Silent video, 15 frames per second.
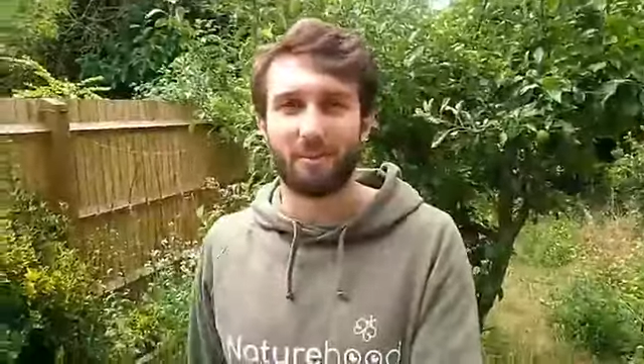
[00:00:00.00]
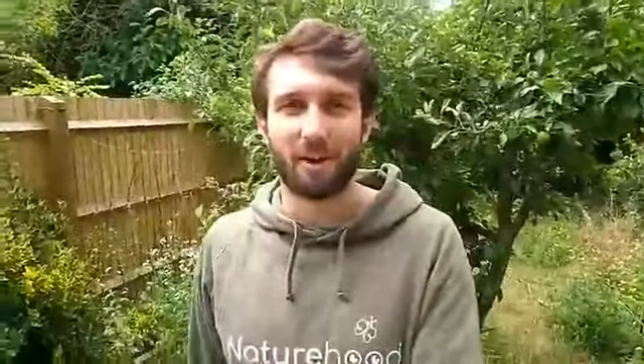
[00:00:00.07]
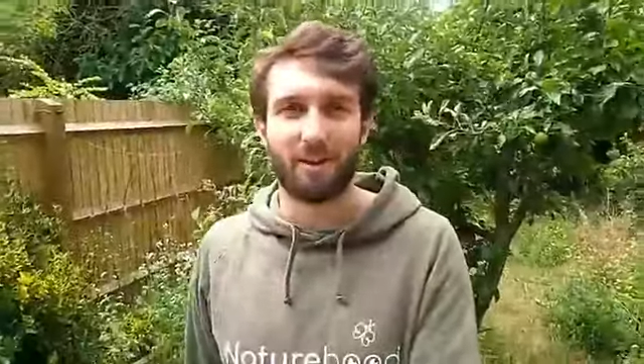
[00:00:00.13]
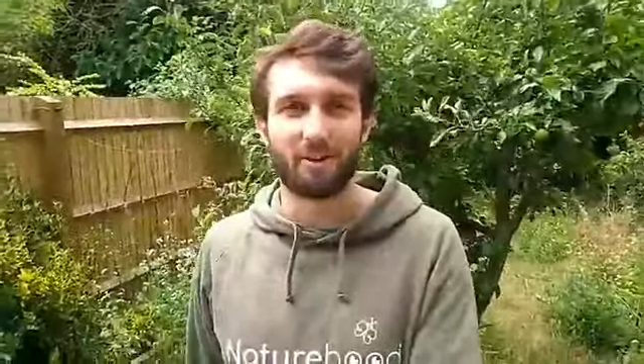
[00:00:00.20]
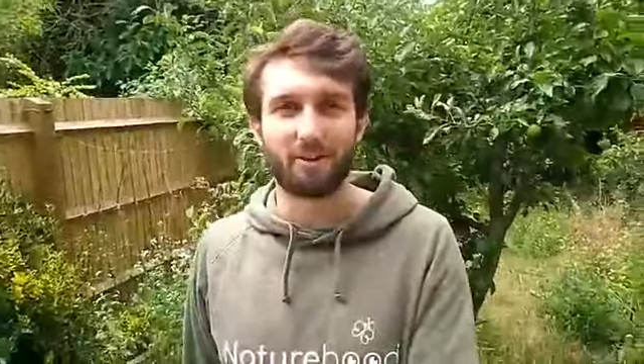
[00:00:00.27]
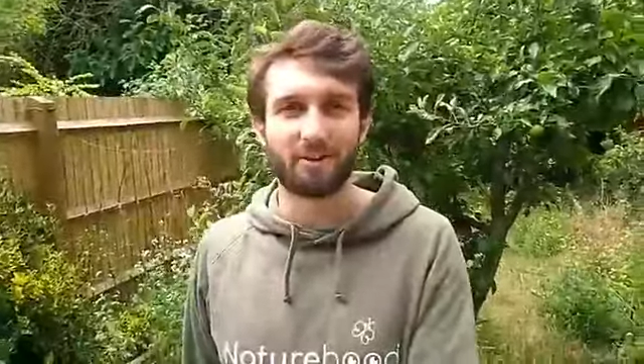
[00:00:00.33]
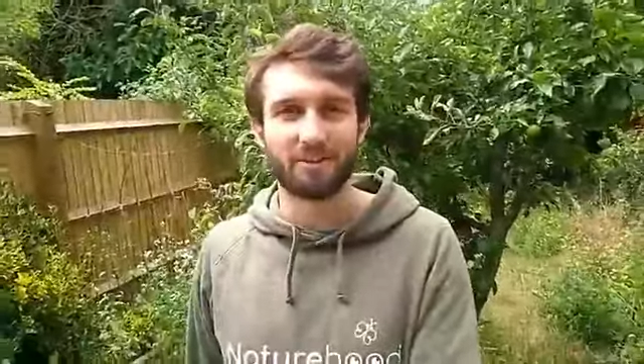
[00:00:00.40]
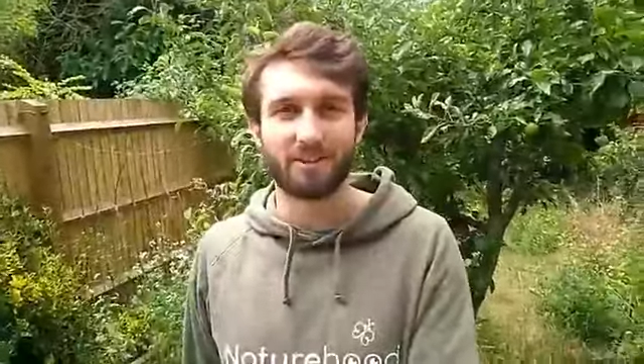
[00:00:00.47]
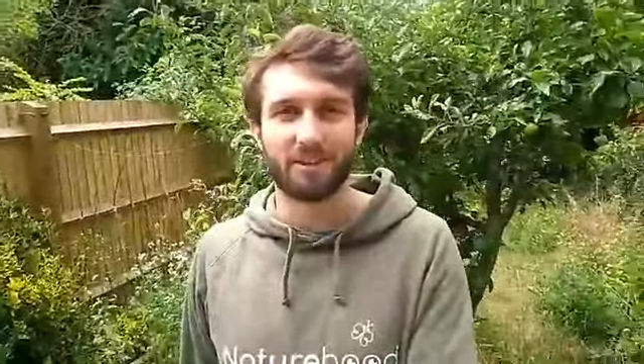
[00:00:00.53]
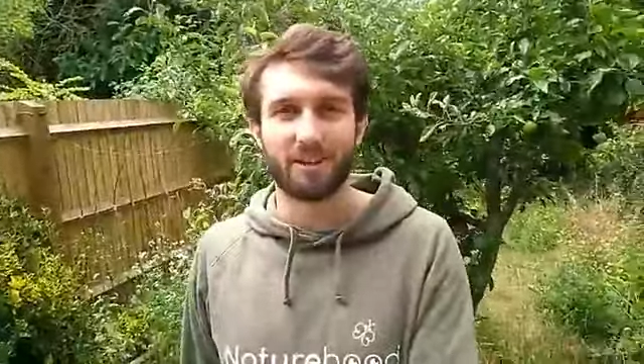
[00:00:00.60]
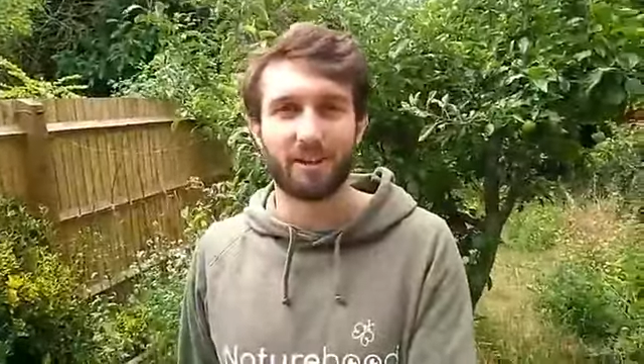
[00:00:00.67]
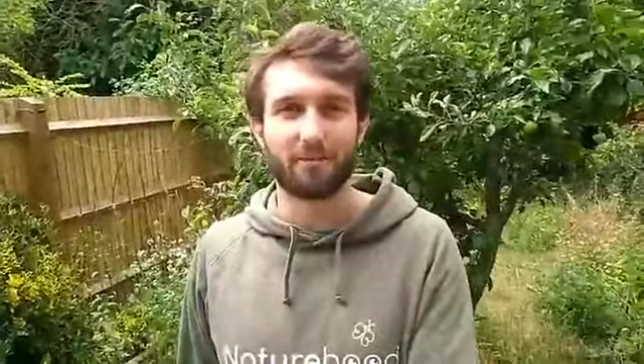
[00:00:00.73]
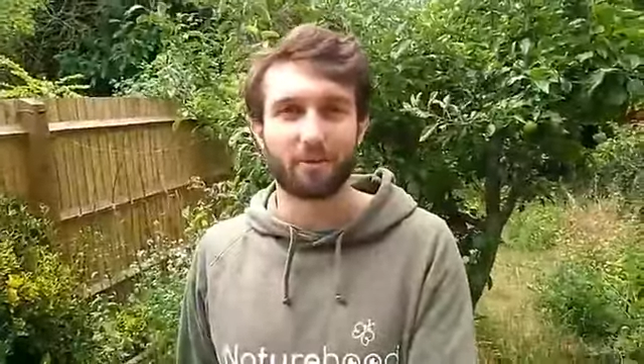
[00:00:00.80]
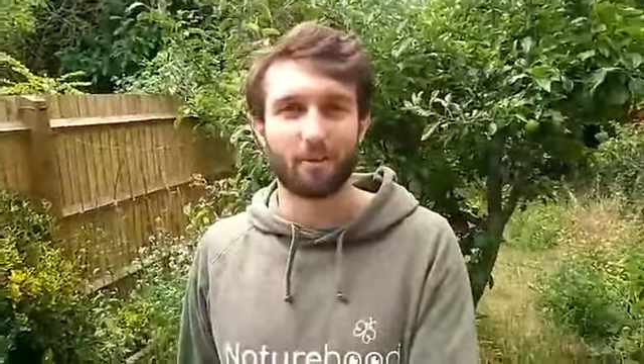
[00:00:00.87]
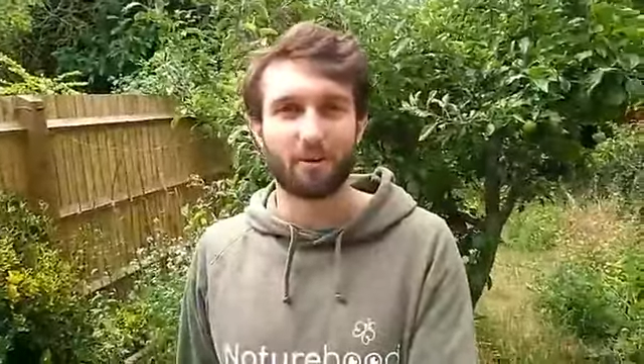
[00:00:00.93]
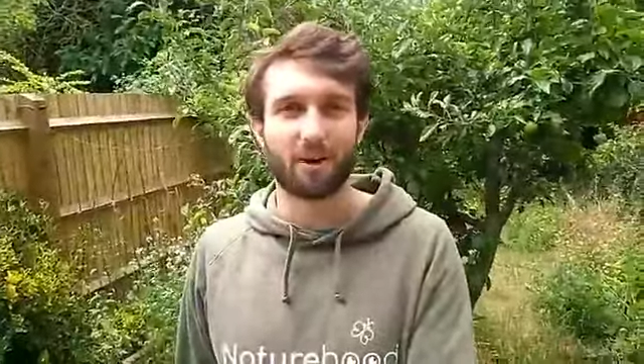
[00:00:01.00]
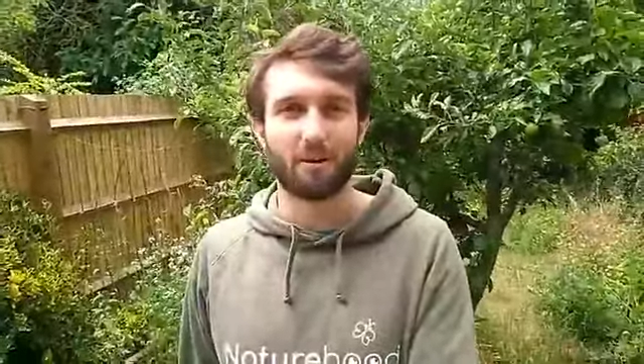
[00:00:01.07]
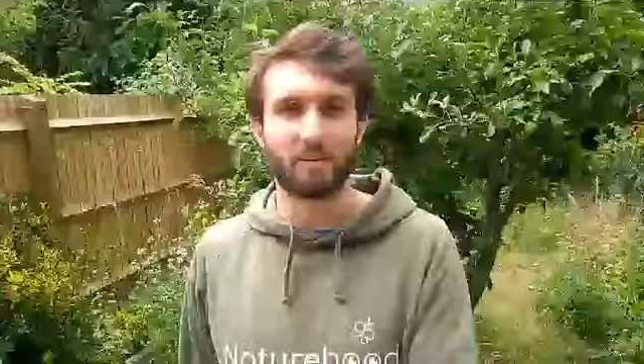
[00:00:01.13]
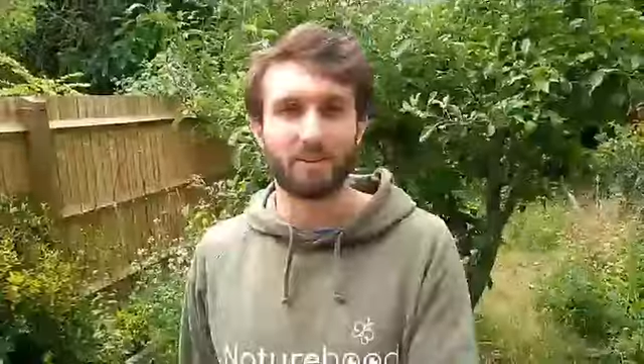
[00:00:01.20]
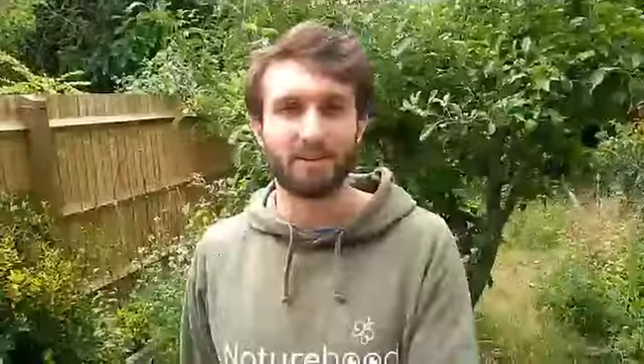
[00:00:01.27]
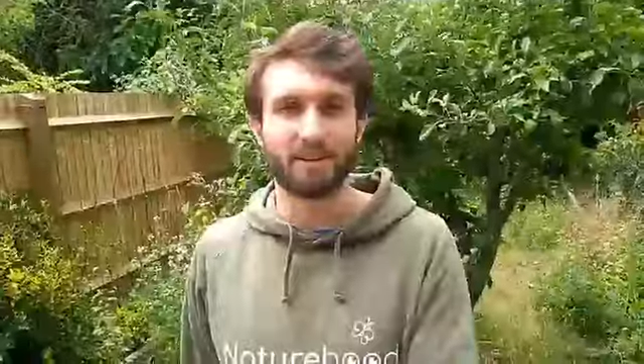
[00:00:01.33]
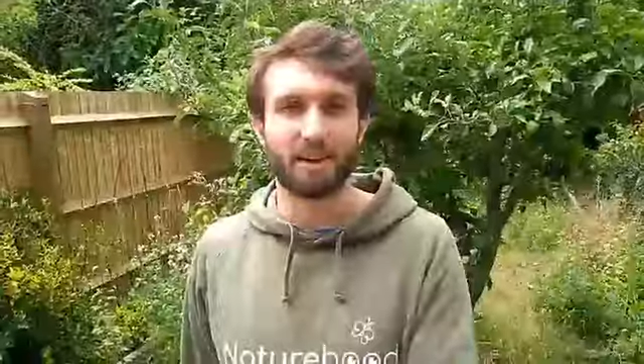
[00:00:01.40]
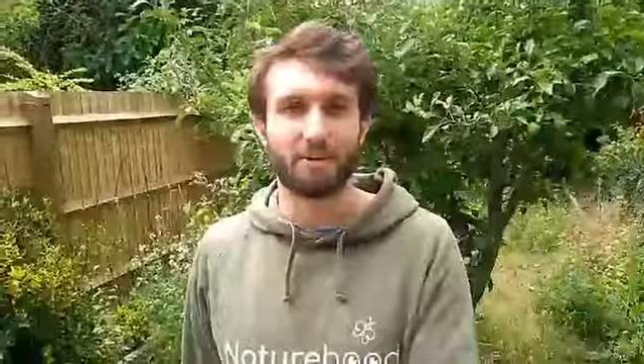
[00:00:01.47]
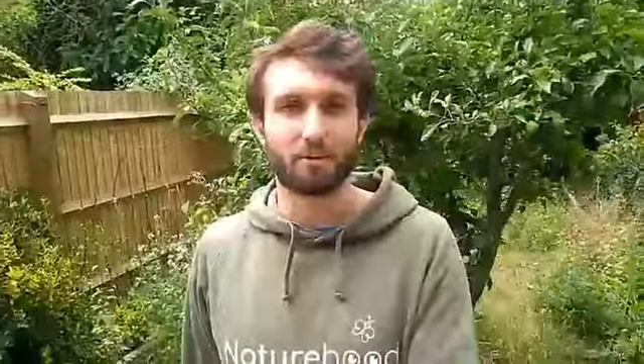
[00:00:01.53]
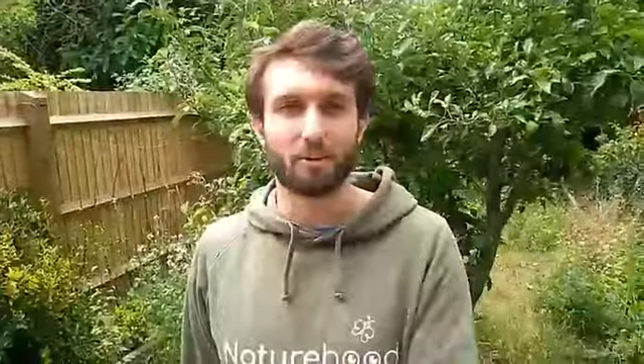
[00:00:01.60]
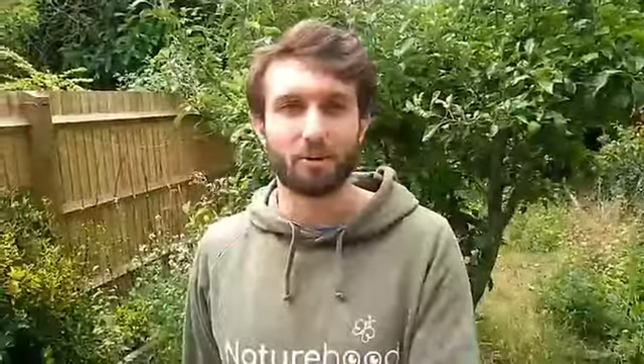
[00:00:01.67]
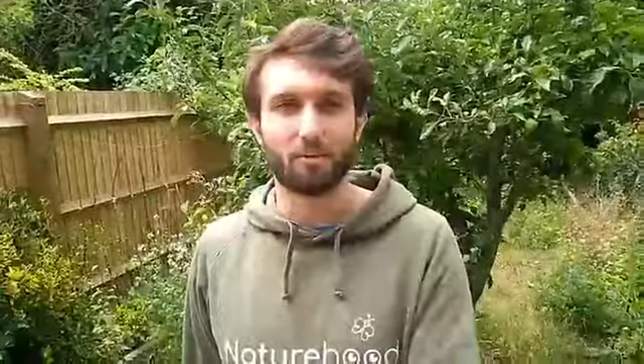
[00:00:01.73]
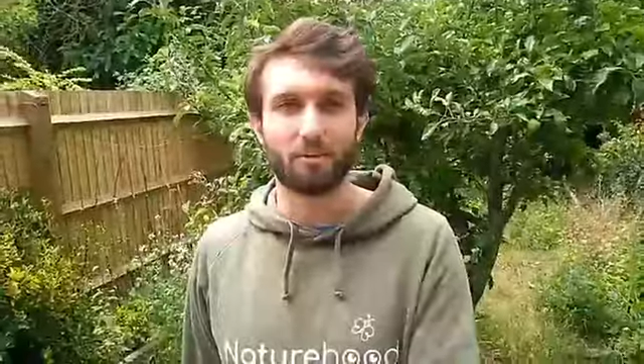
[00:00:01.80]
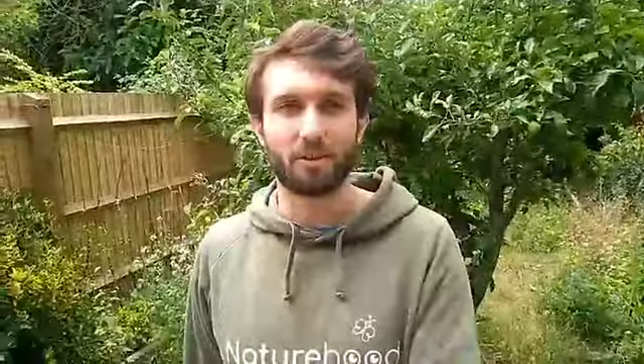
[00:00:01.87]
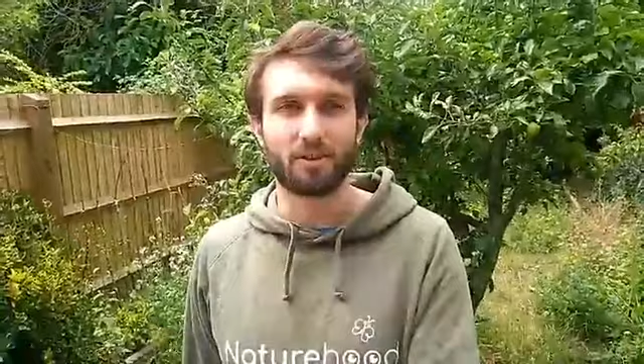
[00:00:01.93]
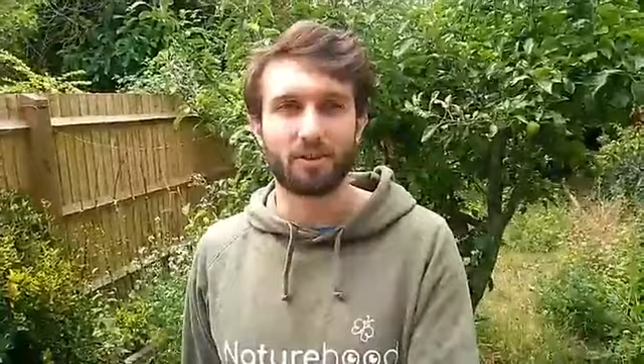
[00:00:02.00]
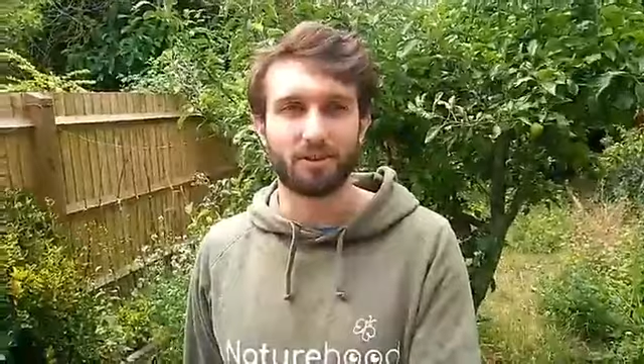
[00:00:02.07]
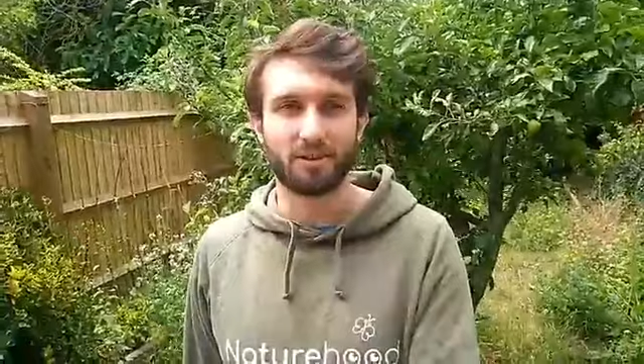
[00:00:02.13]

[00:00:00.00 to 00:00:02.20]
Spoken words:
seeing everyone coming together on, because